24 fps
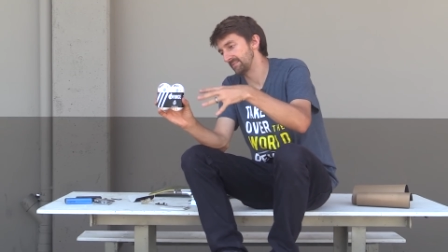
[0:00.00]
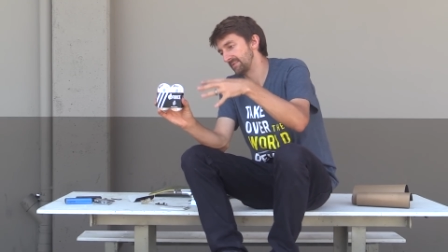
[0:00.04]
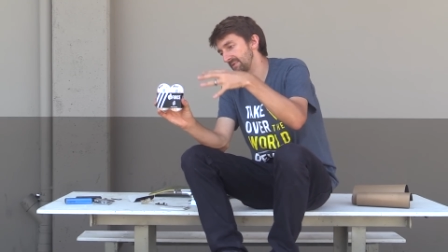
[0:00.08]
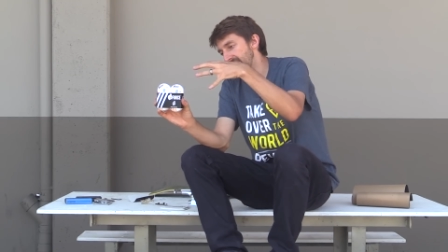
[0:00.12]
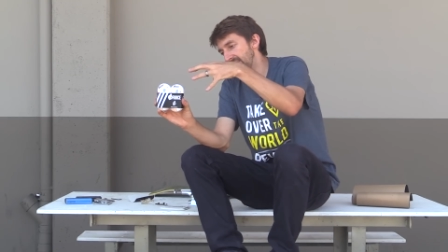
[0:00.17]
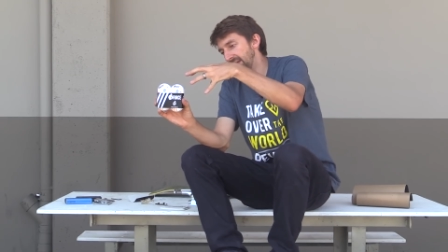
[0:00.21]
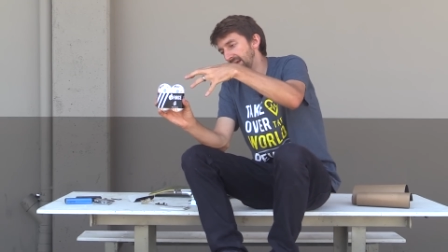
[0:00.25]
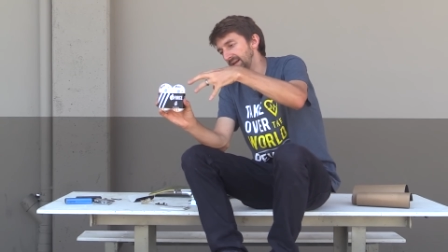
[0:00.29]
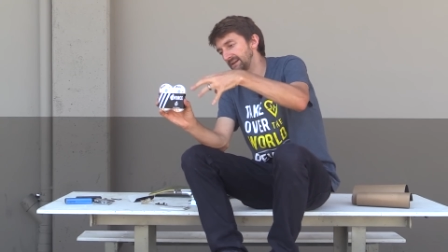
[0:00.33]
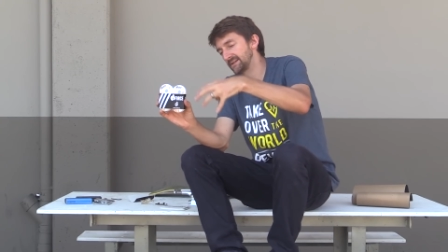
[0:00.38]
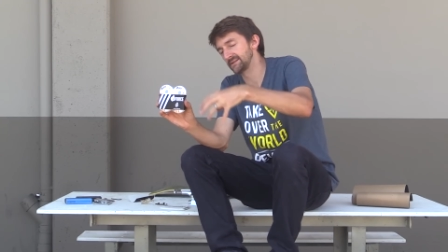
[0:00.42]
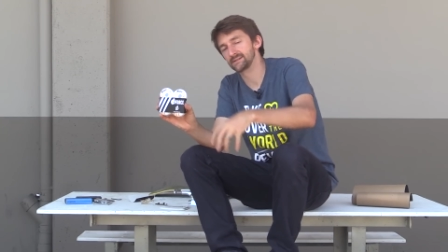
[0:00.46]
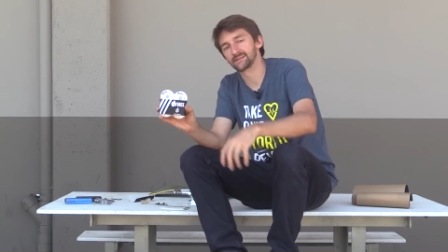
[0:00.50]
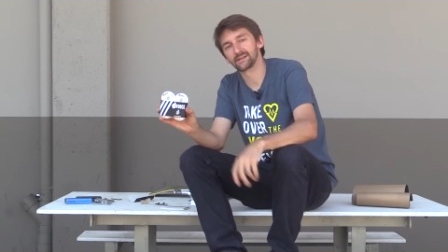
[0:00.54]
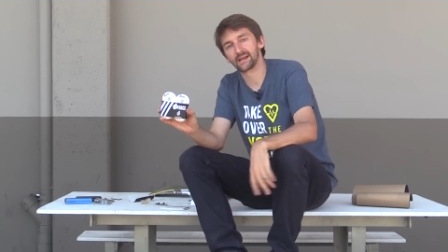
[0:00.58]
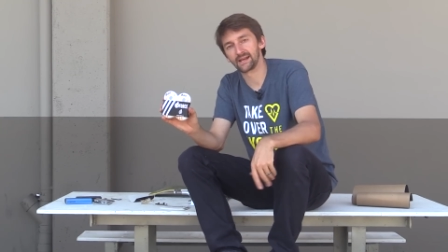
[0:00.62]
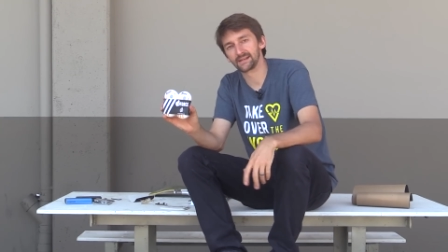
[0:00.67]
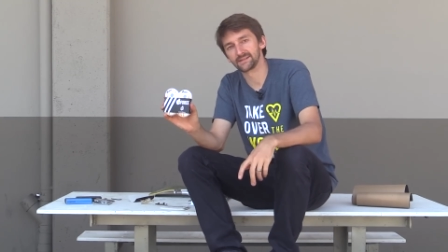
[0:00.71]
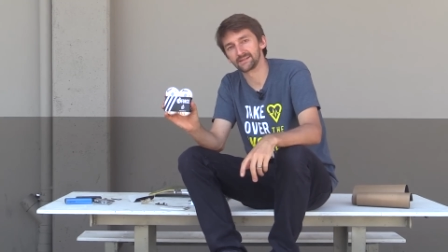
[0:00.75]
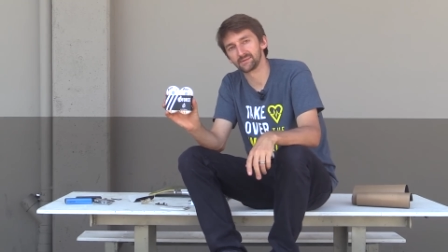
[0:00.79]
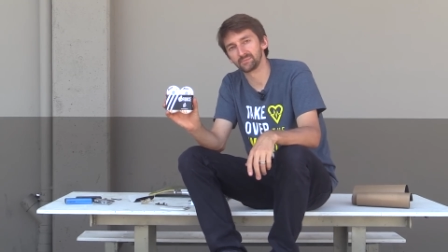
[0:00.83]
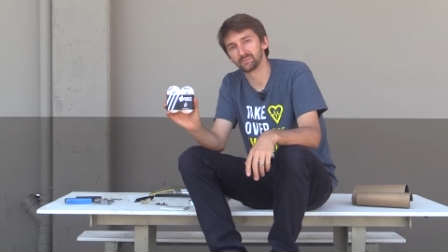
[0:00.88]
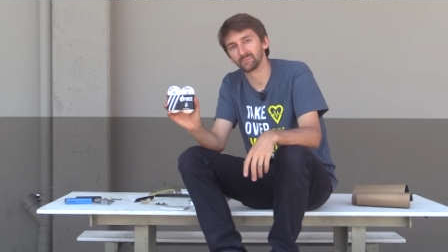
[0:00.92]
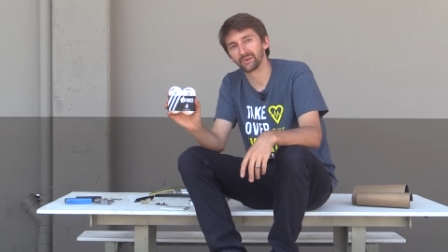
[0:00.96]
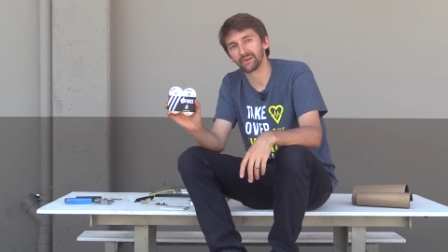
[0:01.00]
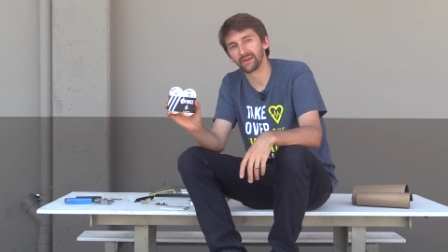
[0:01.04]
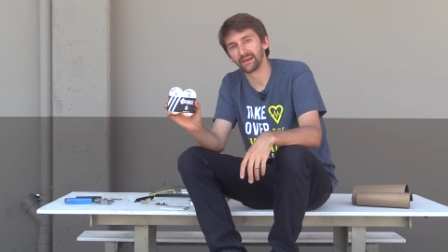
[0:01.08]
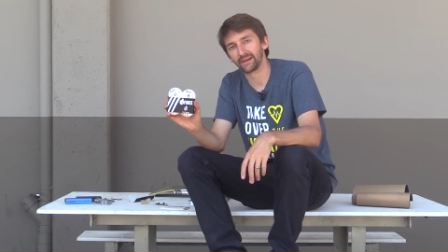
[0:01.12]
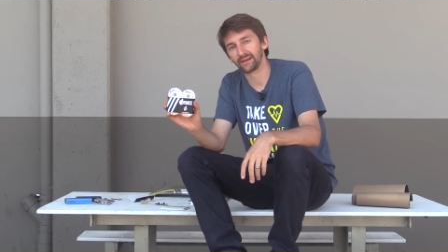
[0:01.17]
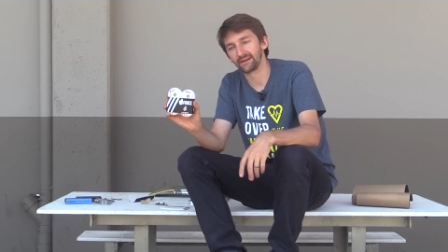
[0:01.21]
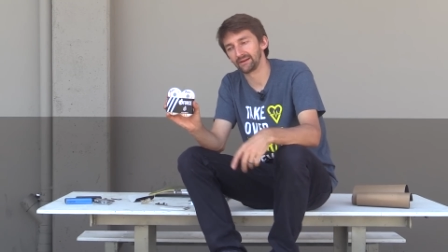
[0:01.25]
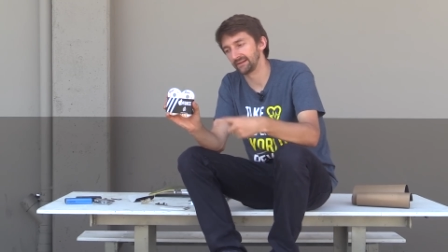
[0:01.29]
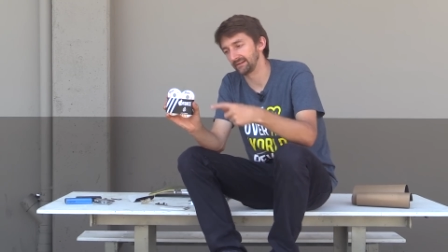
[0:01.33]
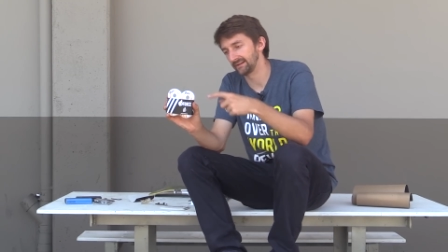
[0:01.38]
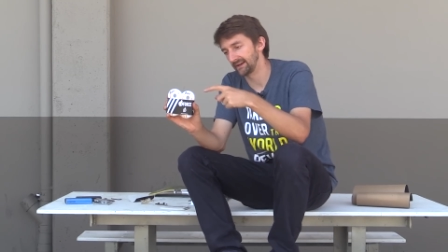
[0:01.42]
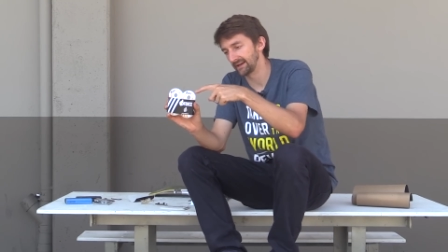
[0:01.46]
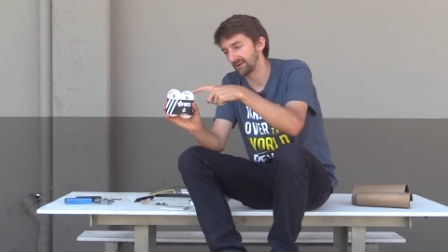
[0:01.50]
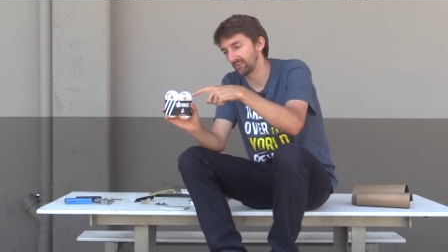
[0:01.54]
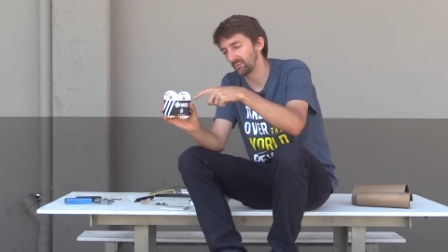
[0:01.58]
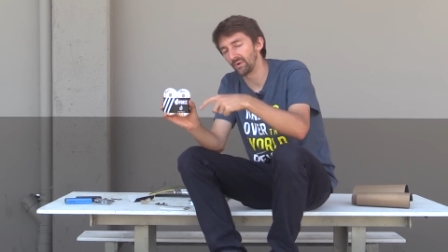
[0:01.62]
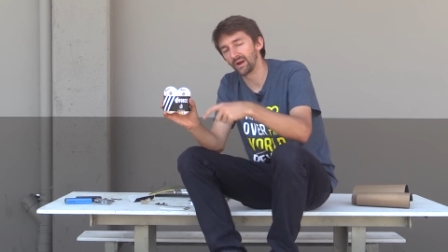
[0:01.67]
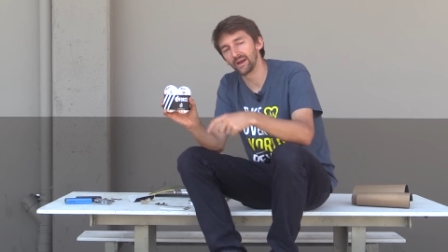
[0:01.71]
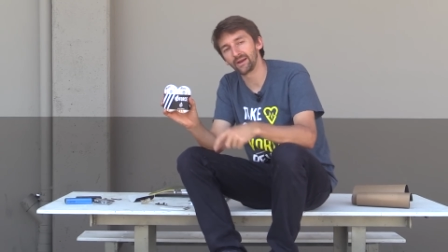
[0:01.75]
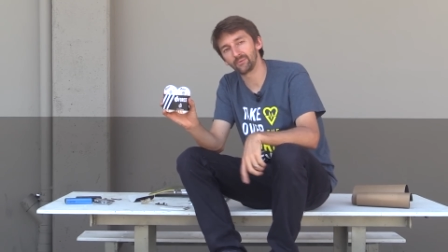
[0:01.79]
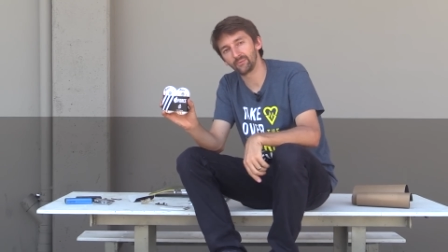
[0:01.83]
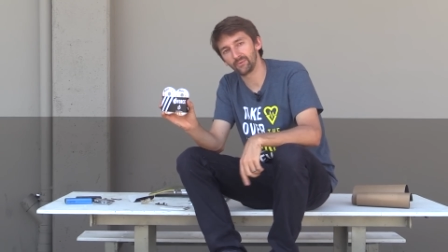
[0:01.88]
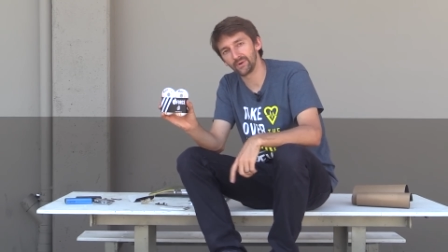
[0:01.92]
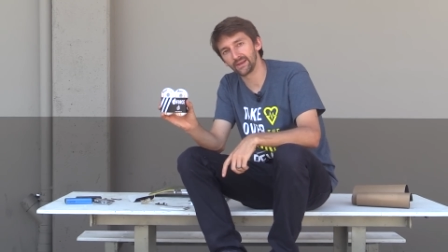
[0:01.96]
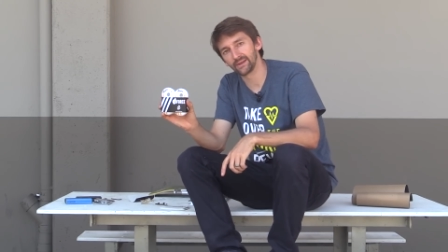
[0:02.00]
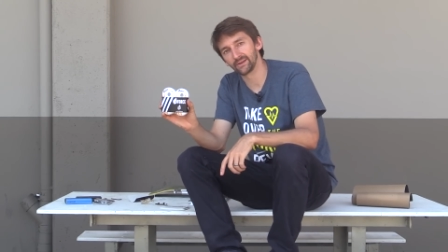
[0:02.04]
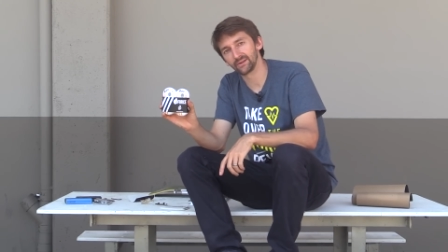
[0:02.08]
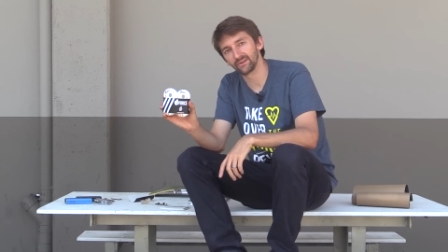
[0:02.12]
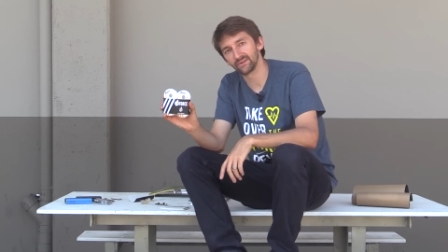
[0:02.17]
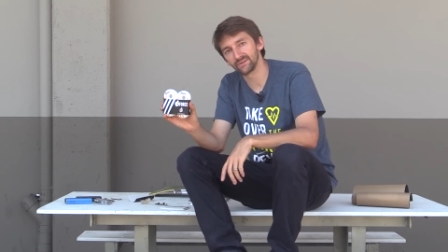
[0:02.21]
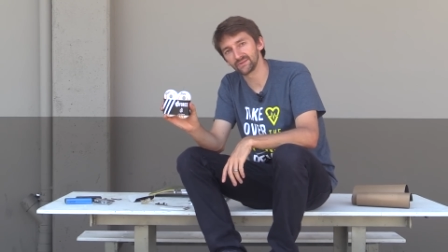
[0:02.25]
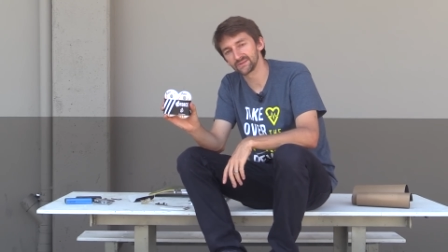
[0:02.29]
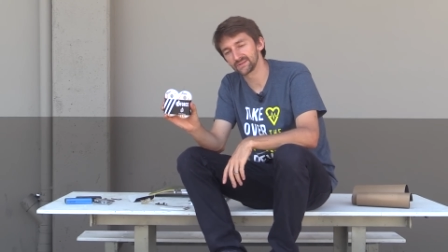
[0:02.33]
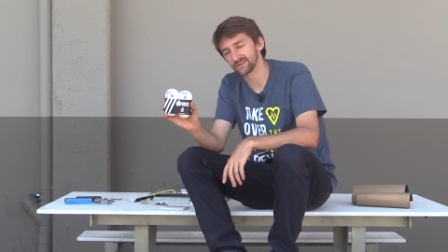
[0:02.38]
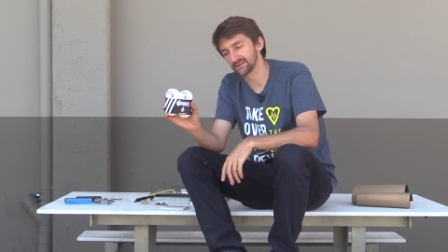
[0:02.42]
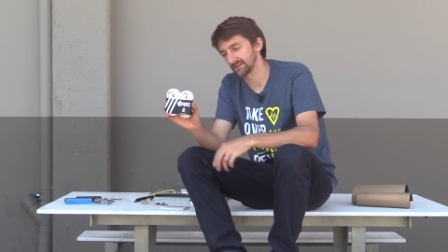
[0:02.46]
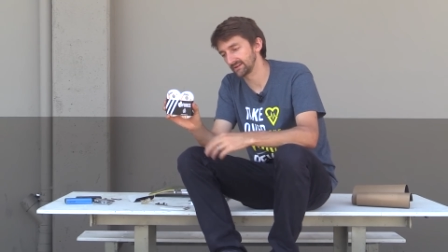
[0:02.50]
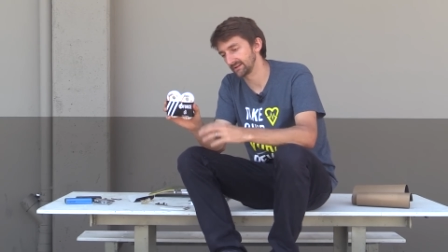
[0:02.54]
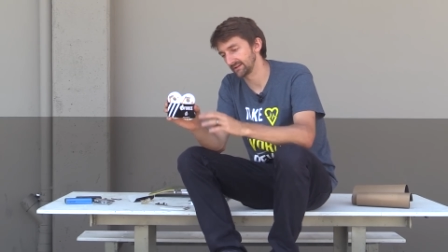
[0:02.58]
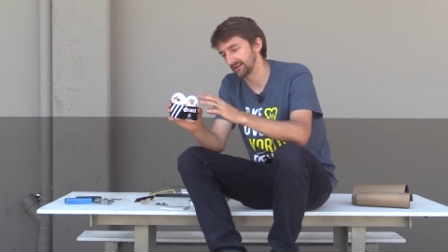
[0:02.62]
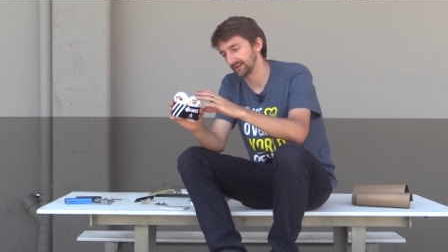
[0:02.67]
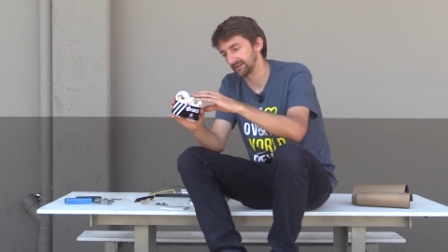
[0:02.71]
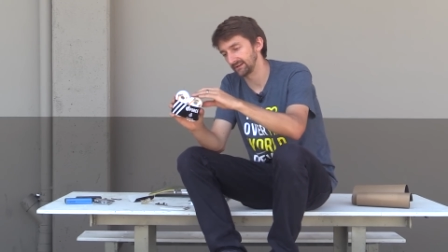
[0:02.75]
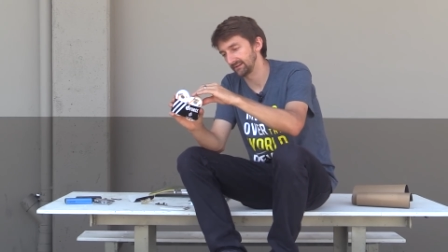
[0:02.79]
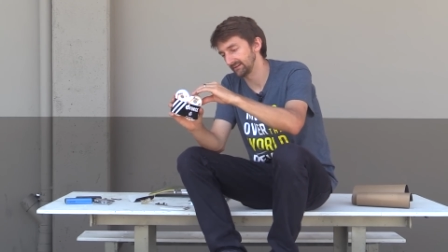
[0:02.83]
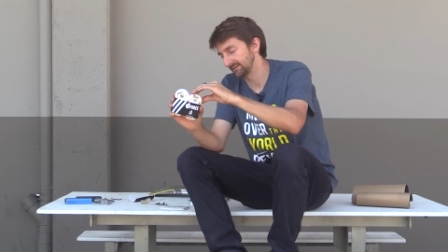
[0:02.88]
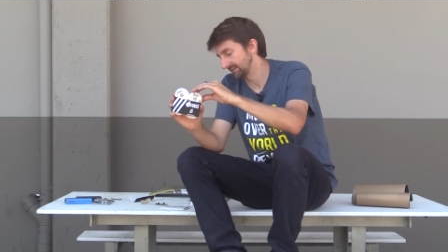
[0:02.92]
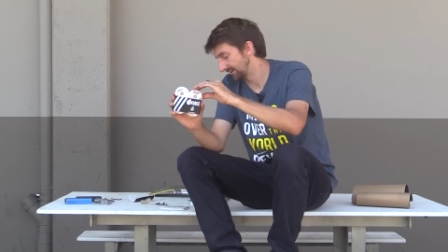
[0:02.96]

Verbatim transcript: things nice and plain. I like white wheels, I